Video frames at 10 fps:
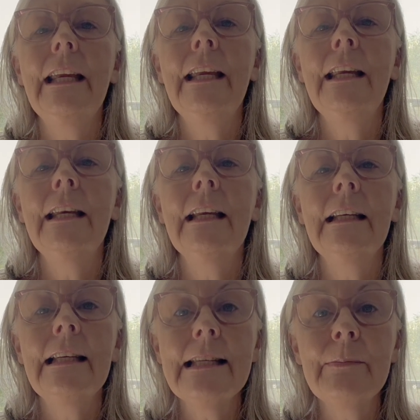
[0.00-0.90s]
in
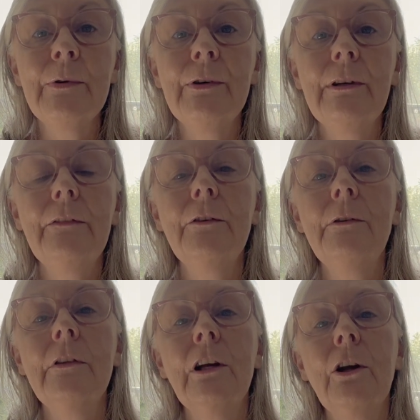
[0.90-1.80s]
Lismore if you're in
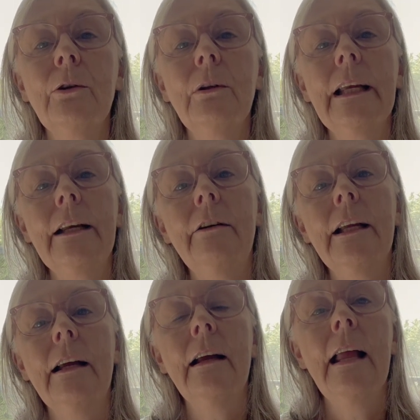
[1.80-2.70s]
the local area,